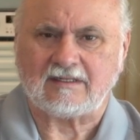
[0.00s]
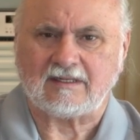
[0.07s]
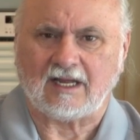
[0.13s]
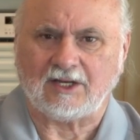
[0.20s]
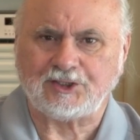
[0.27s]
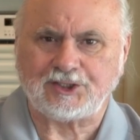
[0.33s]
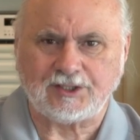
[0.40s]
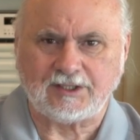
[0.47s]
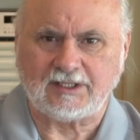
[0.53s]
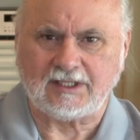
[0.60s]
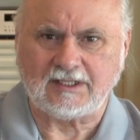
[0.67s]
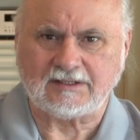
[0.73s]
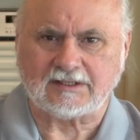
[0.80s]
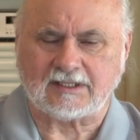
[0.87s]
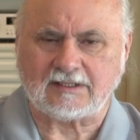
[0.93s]
And she
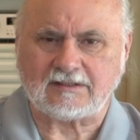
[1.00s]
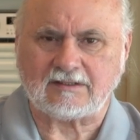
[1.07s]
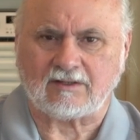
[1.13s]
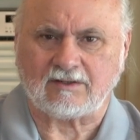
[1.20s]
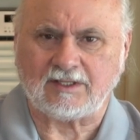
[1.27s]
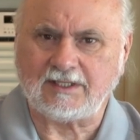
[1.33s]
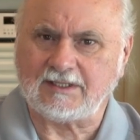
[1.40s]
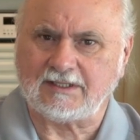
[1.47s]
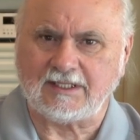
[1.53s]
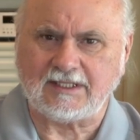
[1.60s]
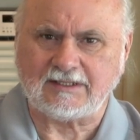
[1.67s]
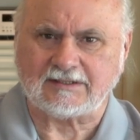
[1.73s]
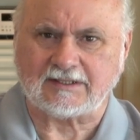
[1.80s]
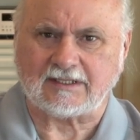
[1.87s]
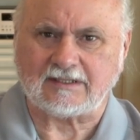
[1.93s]
needs it, or he
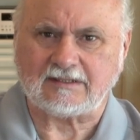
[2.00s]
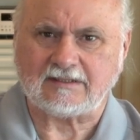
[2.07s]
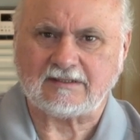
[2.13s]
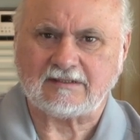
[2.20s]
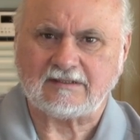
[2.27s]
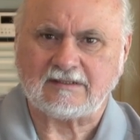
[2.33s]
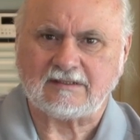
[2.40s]
needs it.